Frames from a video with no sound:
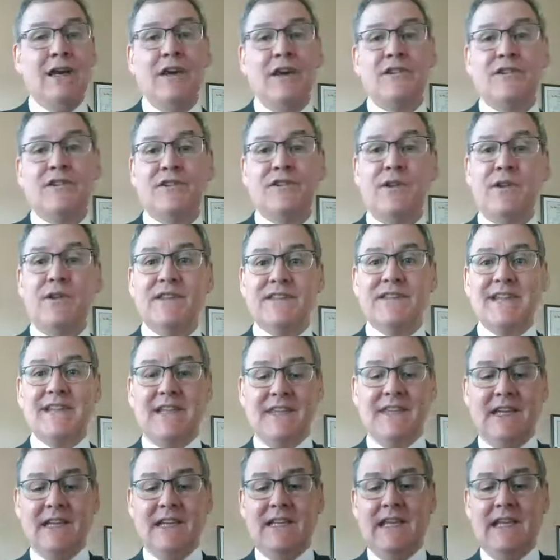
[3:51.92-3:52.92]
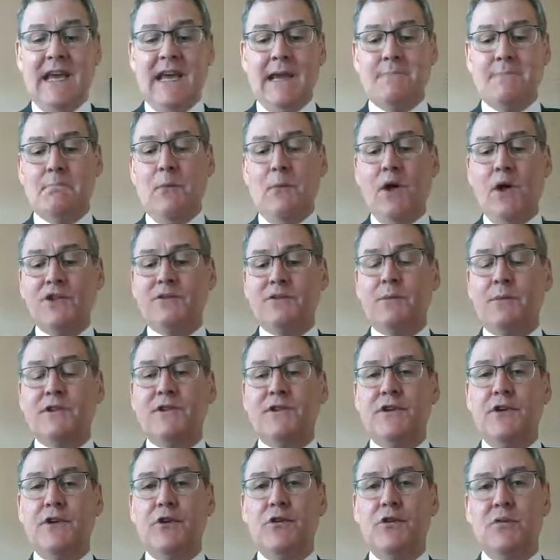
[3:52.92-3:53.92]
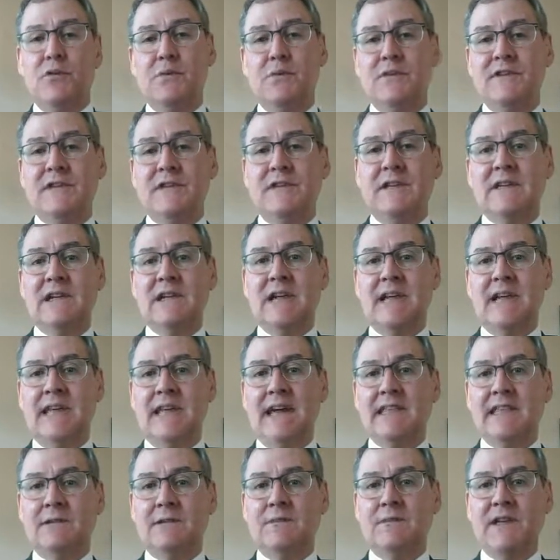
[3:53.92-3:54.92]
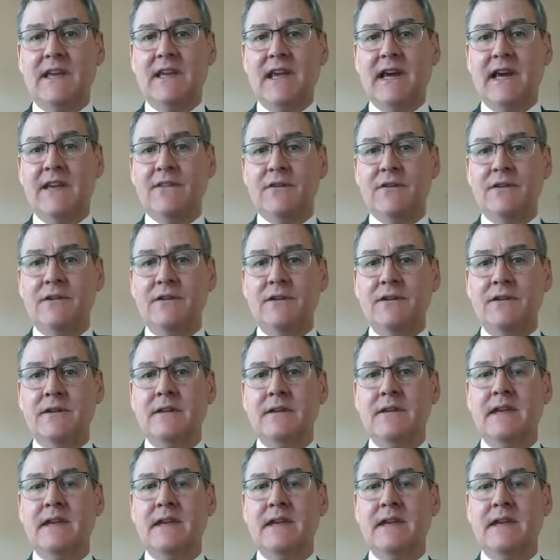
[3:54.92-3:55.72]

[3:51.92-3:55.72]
Students can then take multiple tubes, connect them together,